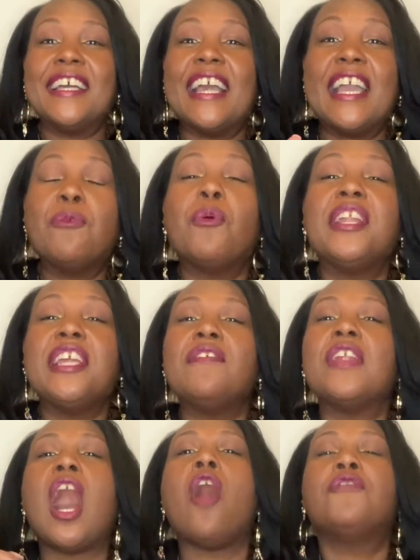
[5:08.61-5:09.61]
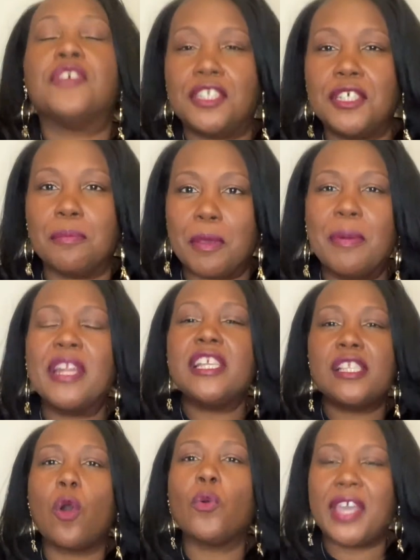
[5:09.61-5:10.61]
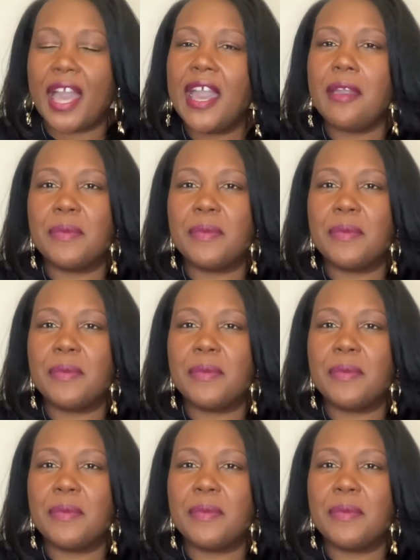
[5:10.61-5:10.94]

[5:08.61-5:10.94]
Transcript: It wasn't even offered to me, but it's okay